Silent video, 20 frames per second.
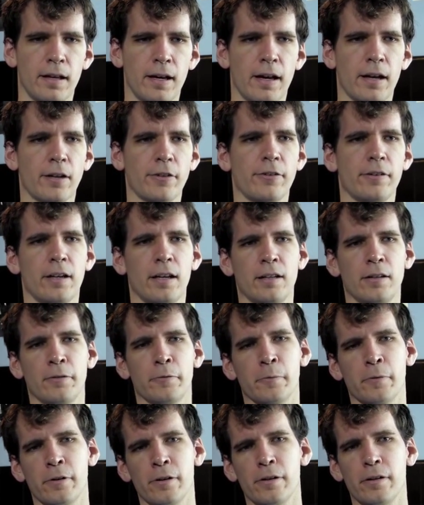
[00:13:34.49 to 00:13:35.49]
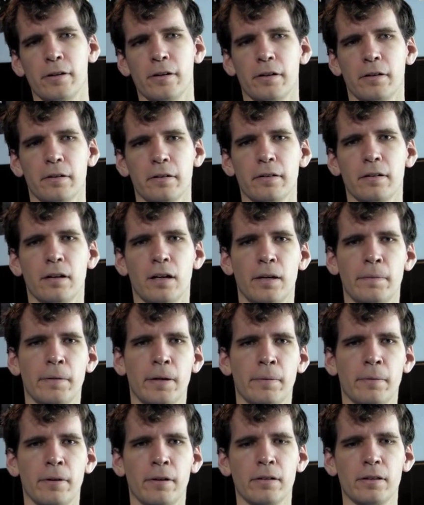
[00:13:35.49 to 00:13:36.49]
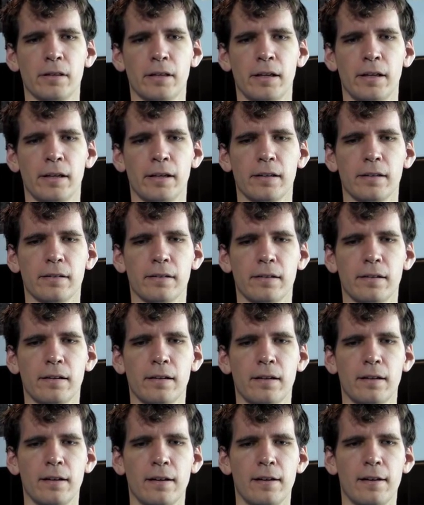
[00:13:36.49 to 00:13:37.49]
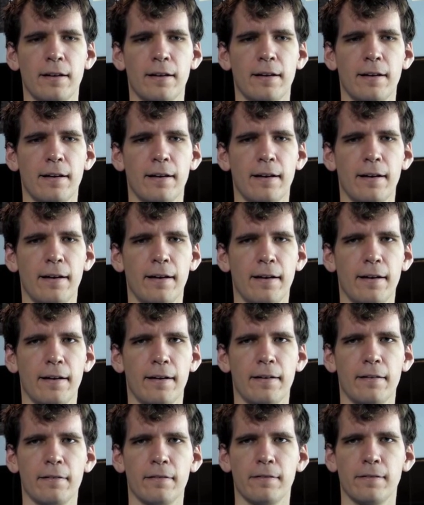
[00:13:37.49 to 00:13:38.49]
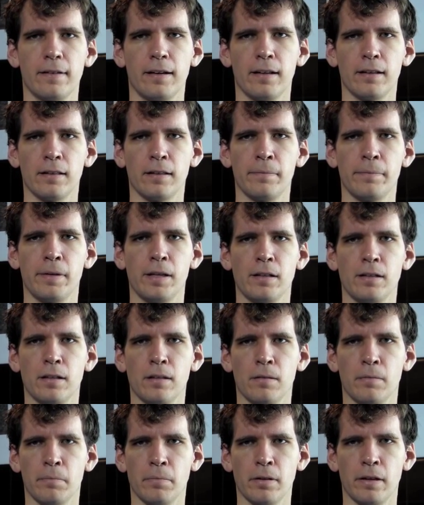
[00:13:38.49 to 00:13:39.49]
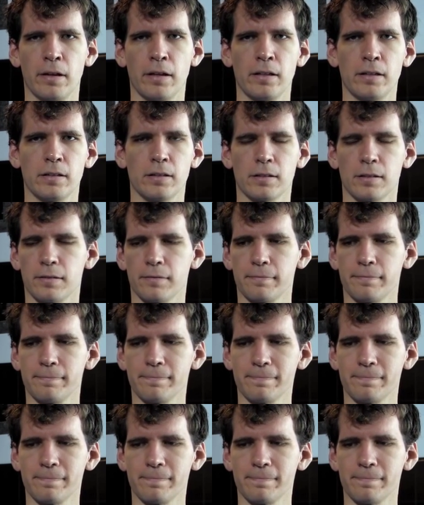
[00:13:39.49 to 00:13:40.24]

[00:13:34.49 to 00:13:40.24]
I actually had to work on my birthday uh, at the pizza place.